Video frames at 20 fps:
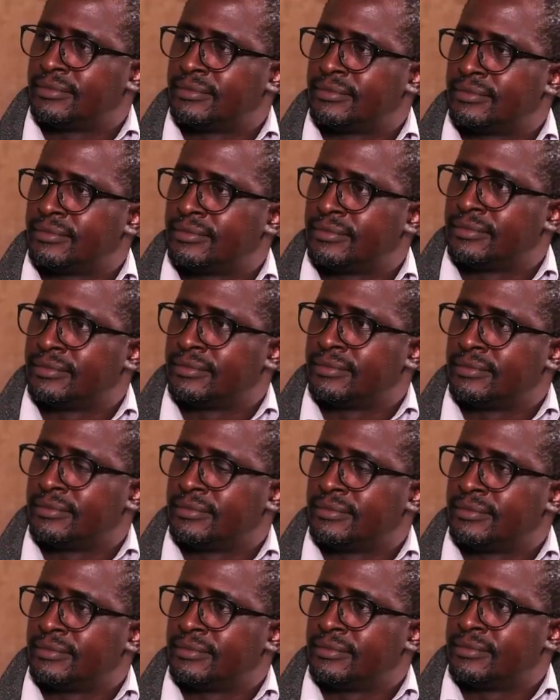sit here and
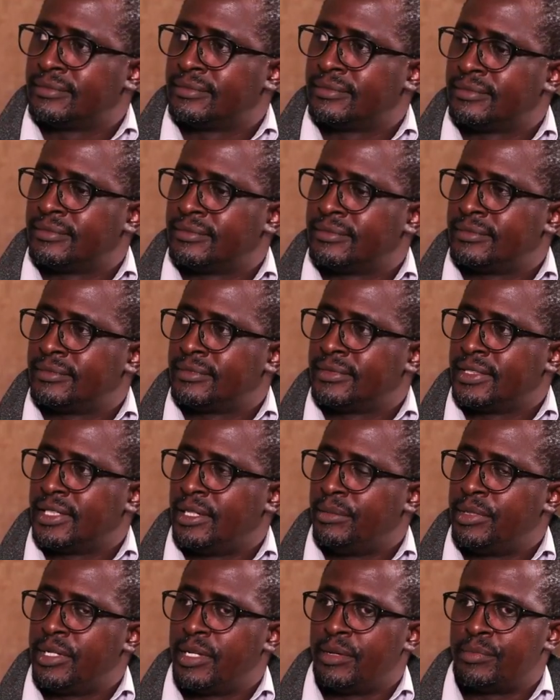wait. Wrong
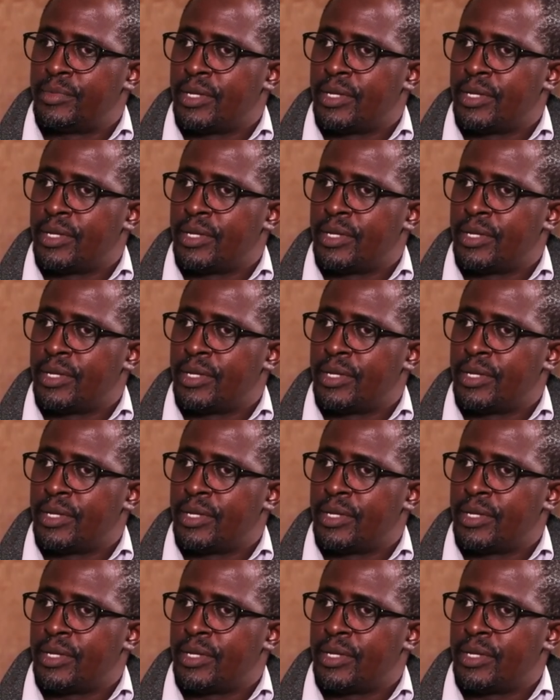attitude.